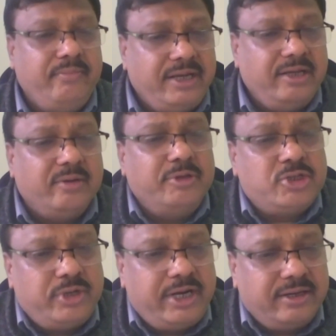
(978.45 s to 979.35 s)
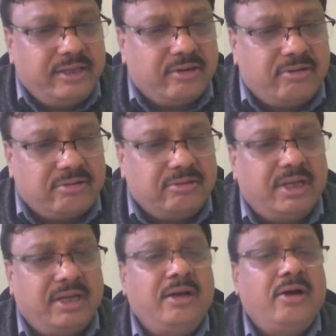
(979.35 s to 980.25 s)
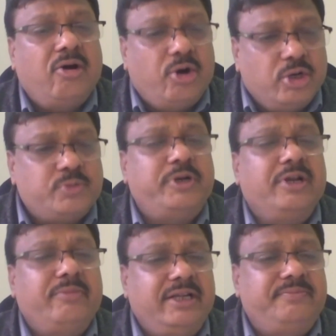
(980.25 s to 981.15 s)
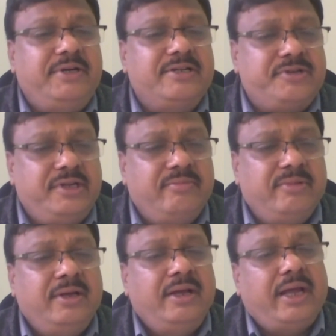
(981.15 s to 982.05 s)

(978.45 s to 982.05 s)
many of the students they go to the hospital management stream